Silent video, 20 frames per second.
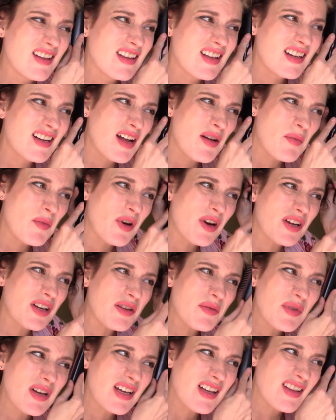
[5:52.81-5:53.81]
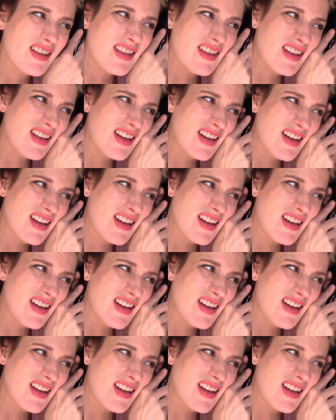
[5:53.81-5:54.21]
that I'm working with.